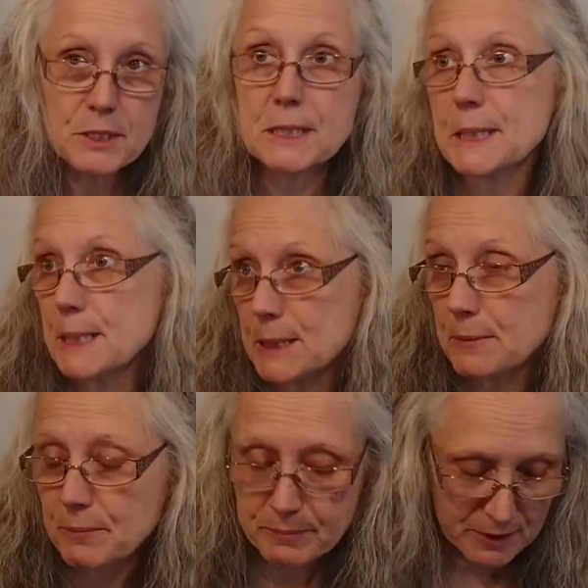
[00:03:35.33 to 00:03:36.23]
to
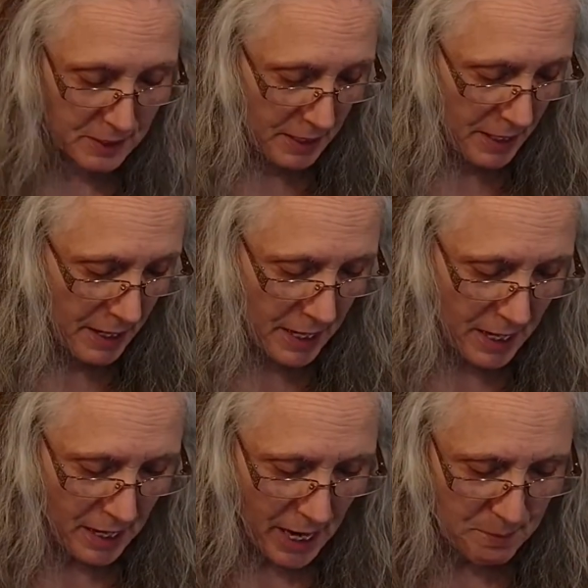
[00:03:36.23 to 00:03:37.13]
season.
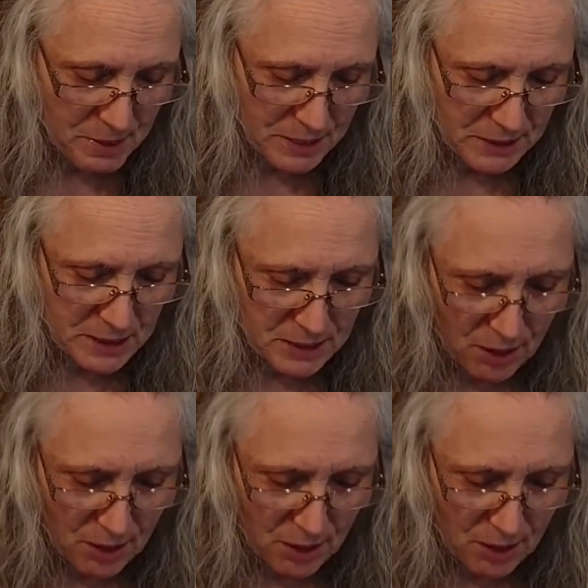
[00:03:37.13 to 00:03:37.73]
And I mixed this